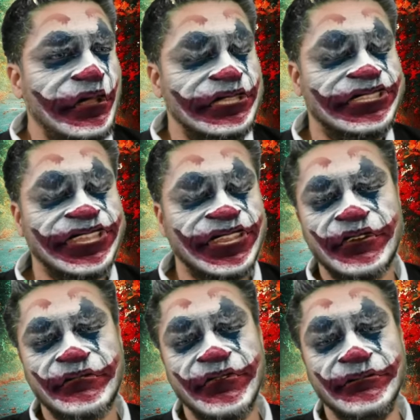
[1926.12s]
They
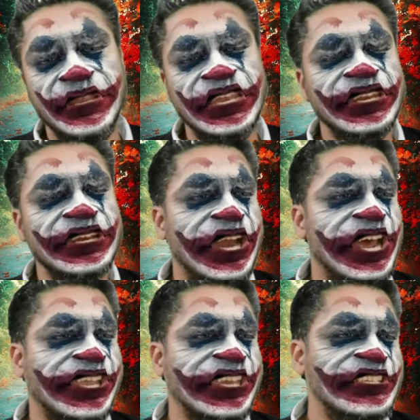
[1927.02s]
are familiar
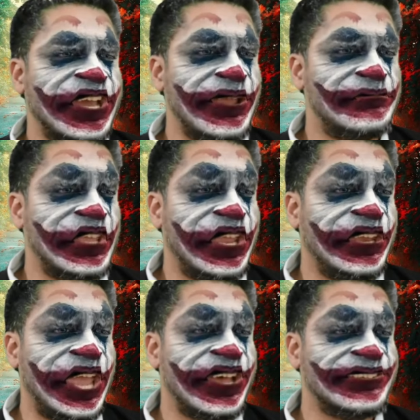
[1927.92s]
archetypes,
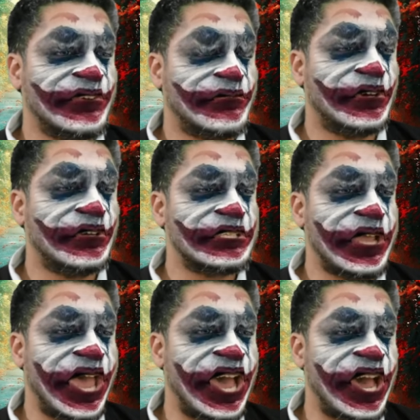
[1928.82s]
and as the first
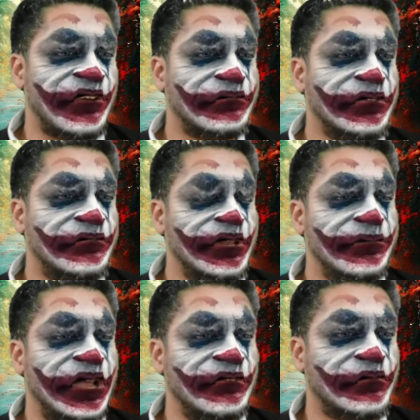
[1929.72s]
half of the
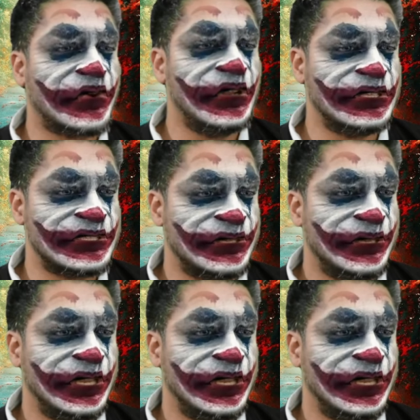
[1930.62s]
film unfurls,